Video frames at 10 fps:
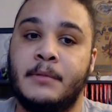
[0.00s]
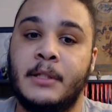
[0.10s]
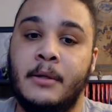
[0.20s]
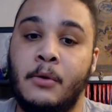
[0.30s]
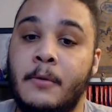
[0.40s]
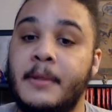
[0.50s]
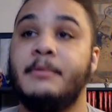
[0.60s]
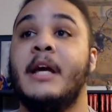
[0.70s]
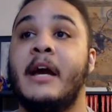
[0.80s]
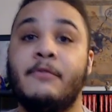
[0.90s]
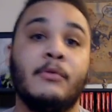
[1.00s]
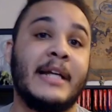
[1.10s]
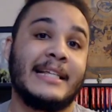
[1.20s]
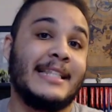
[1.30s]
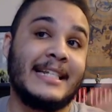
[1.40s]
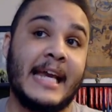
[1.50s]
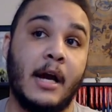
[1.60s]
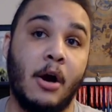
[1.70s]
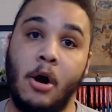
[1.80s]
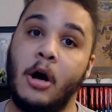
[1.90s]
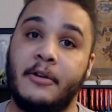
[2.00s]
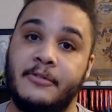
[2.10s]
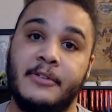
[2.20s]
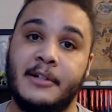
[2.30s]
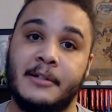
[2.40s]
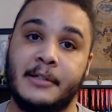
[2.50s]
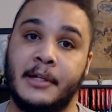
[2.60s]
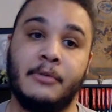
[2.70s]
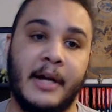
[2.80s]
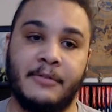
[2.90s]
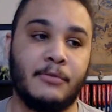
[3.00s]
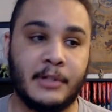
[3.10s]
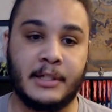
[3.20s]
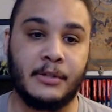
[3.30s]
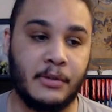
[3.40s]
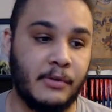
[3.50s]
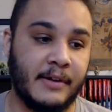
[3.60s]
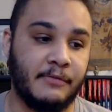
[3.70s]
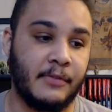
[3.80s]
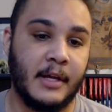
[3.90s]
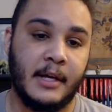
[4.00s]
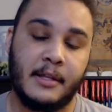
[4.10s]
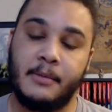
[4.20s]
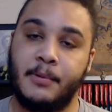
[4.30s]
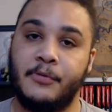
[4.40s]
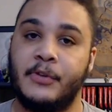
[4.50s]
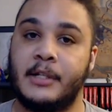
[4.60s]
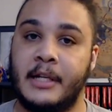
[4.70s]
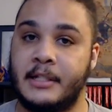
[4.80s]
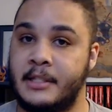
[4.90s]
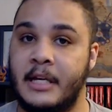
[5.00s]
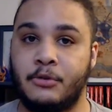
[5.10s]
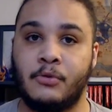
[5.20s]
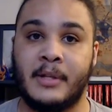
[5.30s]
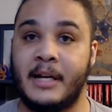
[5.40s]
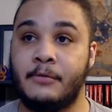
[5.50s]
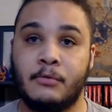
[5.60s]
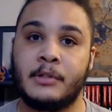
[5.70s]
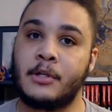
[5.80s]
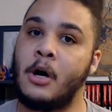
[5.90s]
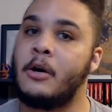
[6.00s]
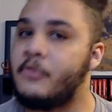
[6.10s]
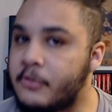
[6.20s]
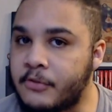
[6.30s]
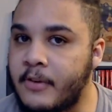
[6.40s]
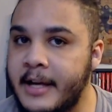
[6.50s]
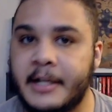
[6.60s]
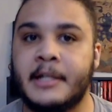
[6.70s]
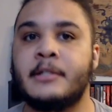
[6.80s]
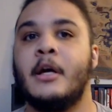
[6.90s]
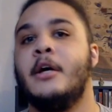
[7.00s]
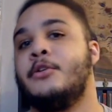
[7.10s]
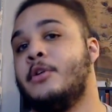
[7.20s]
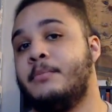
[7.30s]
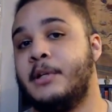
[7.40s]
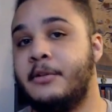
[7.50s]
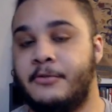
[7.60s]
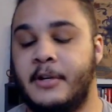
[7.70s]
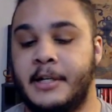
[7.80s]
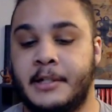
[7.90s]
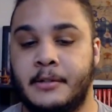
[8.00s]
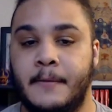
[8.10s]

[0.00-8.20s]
Or maybe everyone has the day off. You know, everyone, you have the perfect schedule and everyone's off on Fridays, so you can play on Fridays.